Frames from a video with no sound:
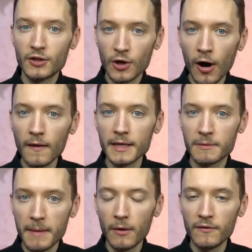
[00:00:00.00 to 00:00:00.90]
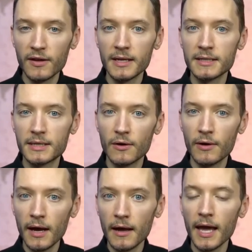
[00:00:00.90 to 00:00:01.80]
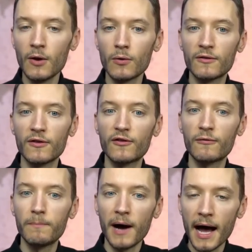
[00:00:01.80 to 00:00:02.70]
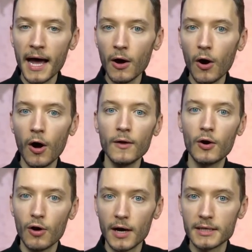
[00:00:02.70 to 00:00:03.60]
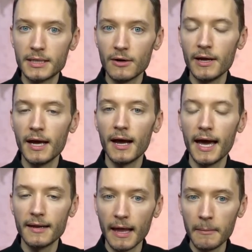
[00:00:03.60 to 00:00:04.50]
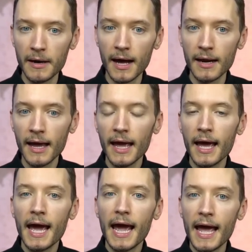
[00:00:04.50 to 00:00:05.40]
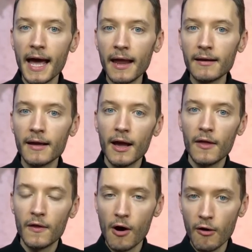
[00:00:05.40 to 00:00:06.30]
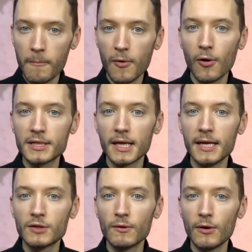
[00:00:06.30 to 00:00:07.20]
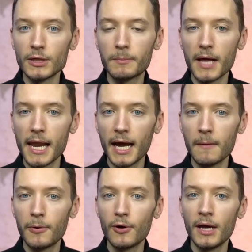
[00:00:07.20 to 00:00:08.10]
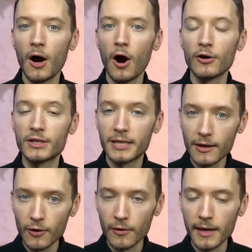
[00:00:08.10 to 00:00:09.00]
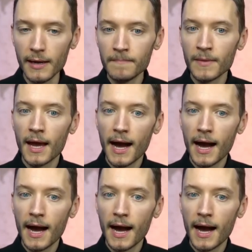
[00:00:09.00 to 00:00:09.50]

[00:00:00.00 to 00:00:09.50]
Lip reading: the tallest mountain in Syria in order to spy all across Syria and Lebanon. And there are reports that Israel is planning on putting artillery